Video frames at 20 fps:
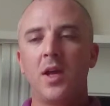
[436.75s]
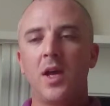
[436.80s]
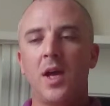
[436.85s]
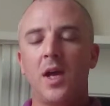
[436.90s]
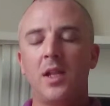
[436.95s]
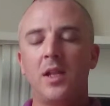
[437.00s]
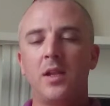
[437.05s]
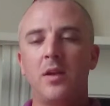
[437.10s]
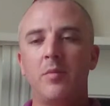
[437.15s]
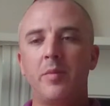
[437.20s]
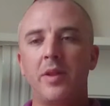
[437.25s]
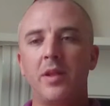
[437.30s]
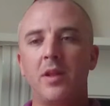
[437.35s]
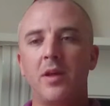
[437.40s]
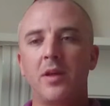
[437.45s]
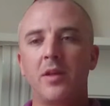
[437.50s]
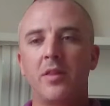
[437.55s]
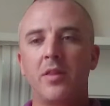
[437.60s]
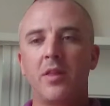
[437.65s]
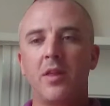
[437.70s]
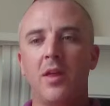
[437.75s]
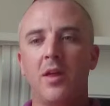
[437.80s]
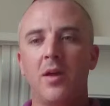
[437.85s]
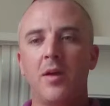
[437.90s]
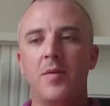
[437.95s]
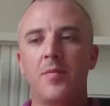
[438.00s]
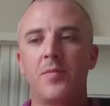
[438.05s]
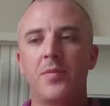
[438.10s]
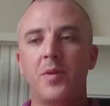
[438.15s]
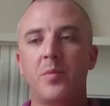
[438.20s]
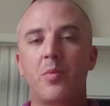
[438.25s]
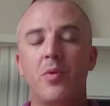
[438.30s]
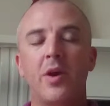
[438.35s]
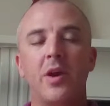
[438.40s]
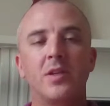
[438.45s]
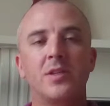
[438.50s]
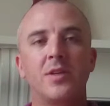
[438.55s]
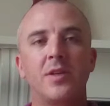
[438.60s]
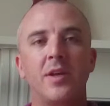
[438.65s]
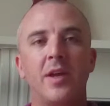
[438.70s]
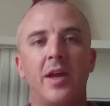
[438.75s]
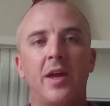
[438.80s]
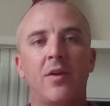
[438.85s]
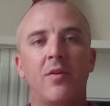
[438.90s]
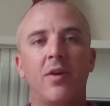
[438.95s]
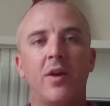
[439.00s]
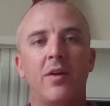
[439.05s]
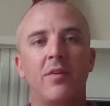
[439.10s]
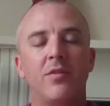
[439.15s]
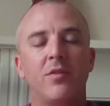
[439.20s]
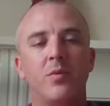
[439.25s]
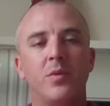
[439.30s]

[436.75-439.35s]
a little bit like the Predator aircraft,